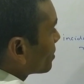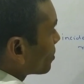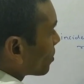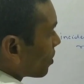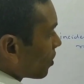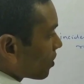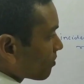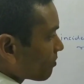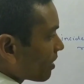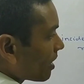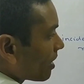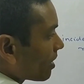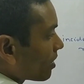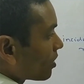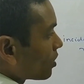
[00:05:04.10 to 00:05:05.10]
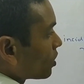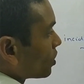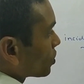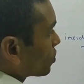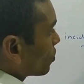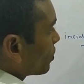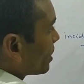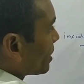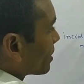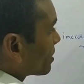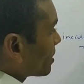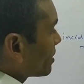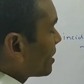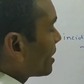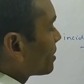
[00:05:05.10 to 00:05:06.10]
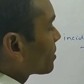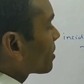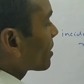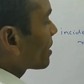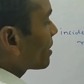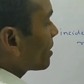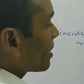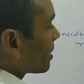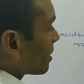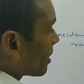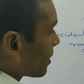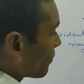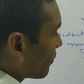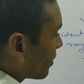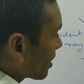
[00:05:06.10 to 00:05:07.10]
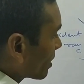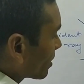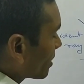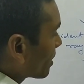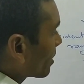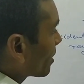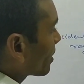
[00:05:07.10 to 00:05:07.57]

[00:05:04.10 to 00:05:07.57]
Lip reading: is normal. So incident ray, refracted